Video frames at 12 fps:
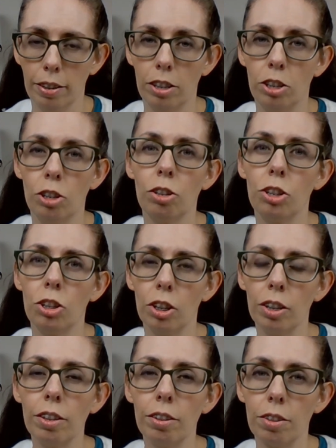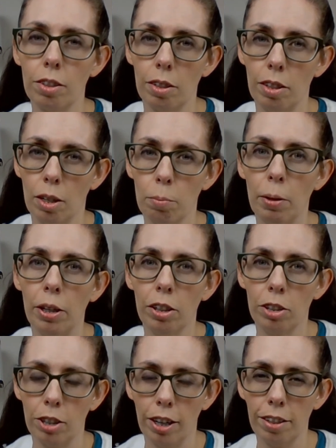that you should do something about your
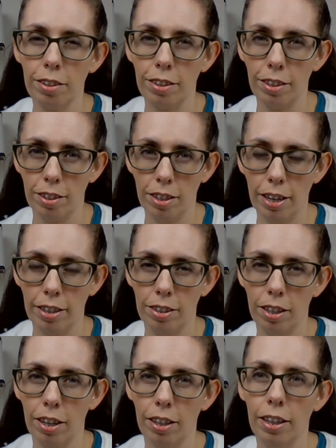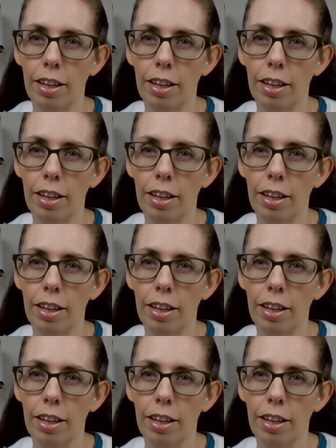child's dyslexia,